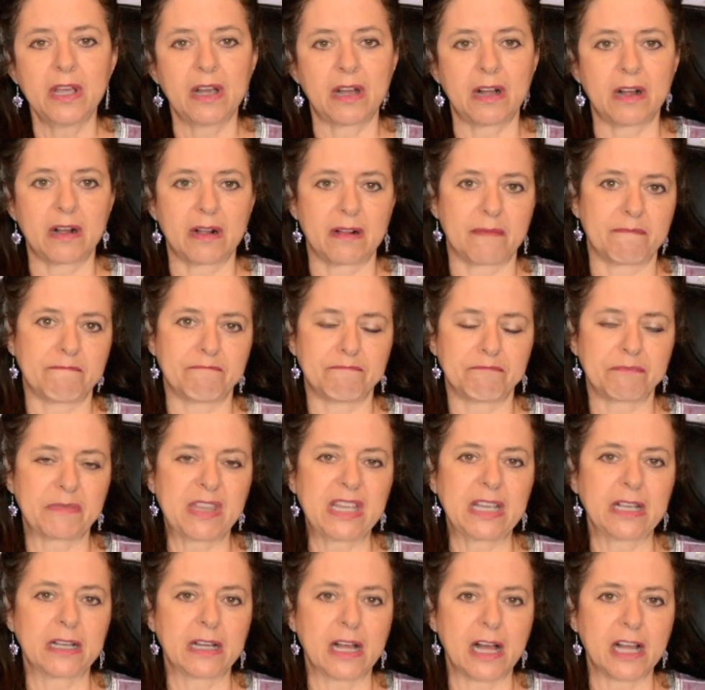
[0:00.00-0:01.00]

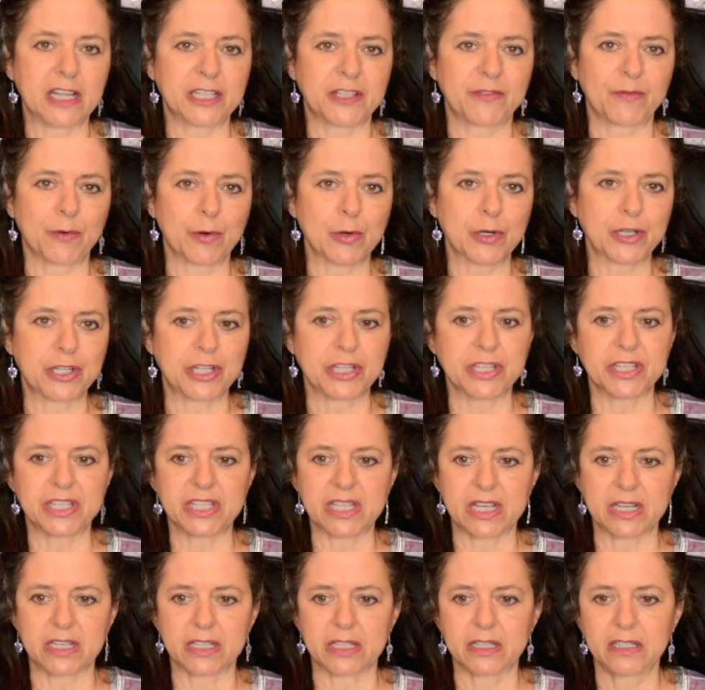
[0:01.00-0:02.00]
King Hashverosh's
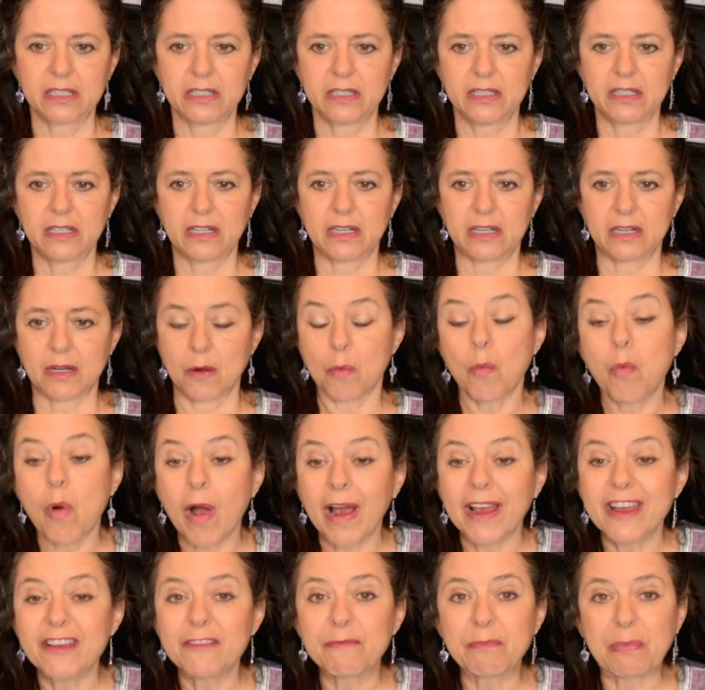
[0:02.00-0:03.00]

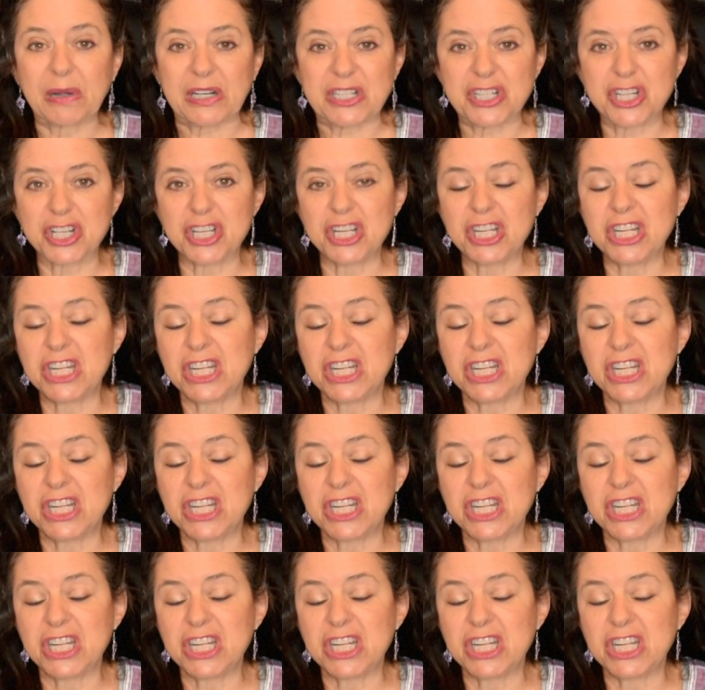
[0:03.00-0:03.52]
wife, but